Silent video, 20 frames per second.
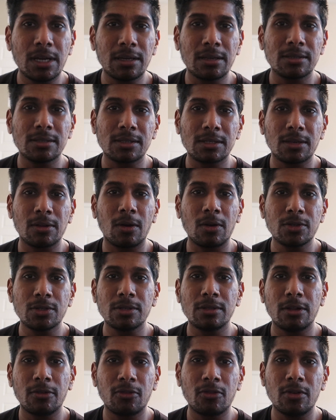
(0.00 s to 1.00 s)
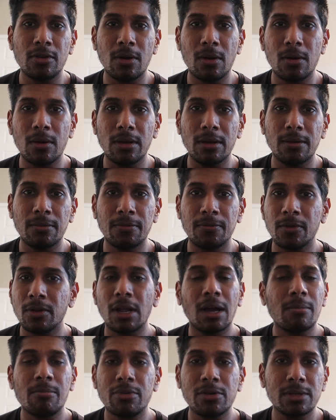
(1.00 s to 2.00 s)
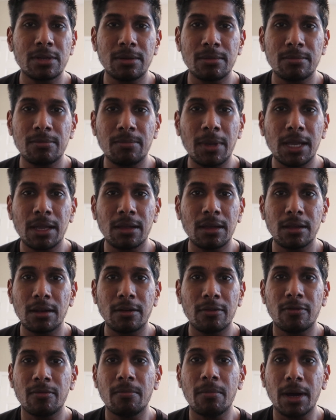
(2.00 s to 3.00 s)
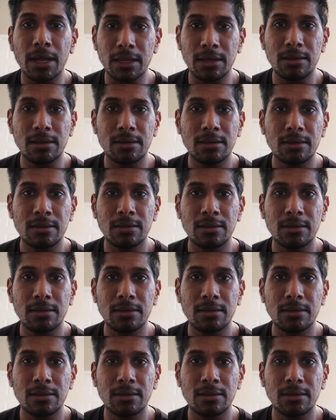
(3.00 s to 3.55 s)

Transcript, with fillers: that, because this could also let you know if you're not bring, making enough money.